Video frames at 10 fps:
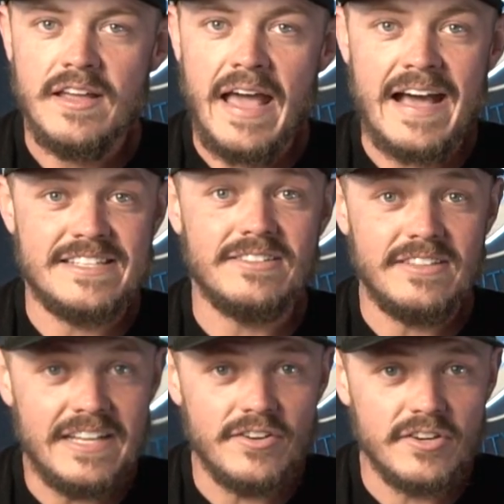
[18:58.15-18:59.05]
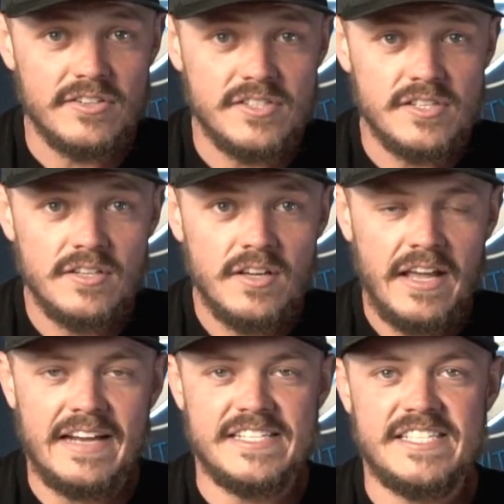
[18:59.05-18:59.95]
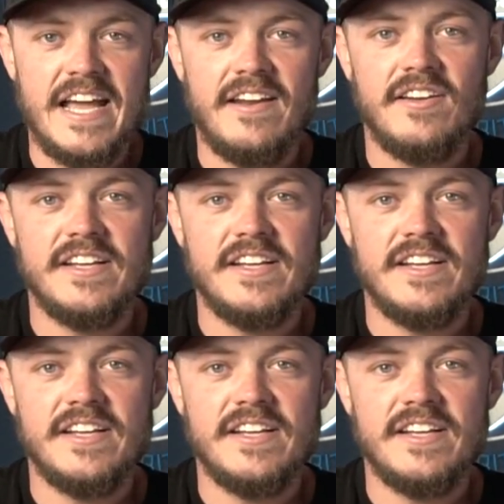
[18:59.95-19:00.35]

as leaders, and set an